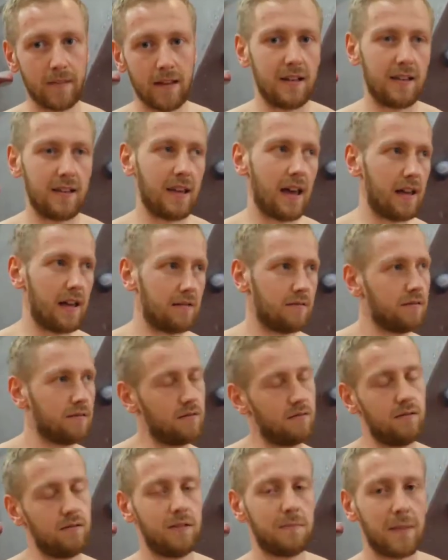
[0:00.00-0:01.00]
Again,
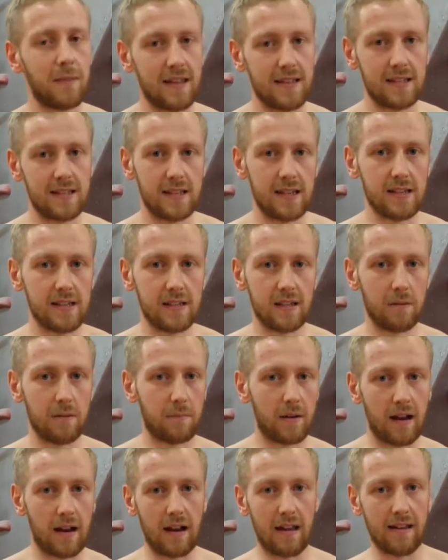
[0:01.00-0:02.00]
you can make this easier
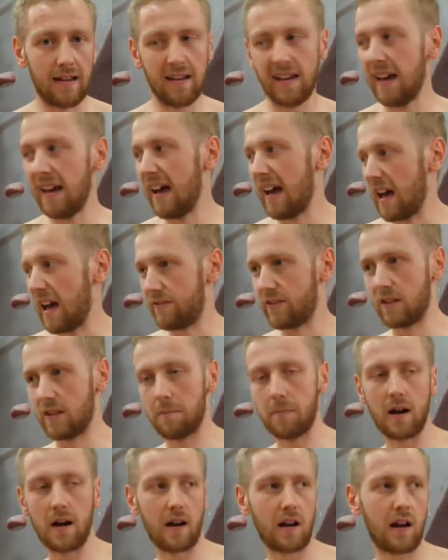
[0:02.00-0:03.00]
by like having the
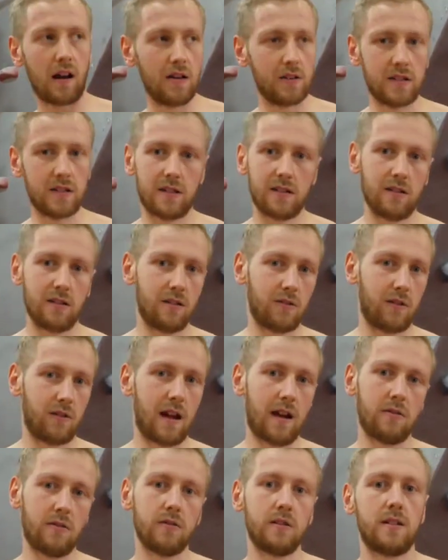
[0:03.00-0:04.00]
bar close to the
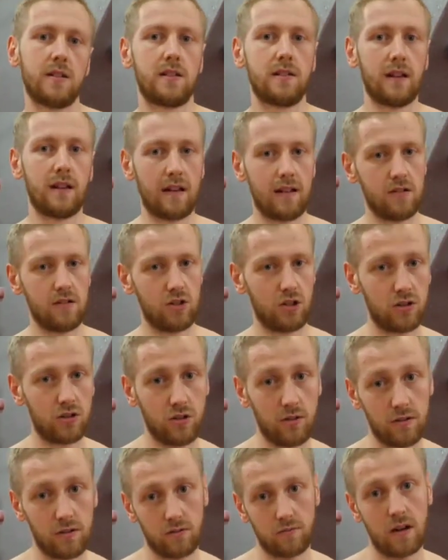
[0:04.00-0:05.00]
ground and just
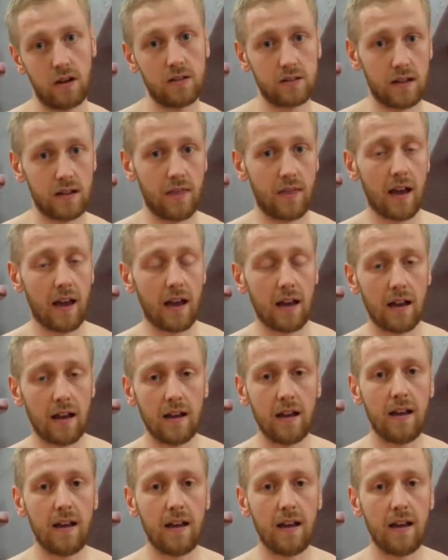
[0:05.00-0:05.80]
doing the rows like that.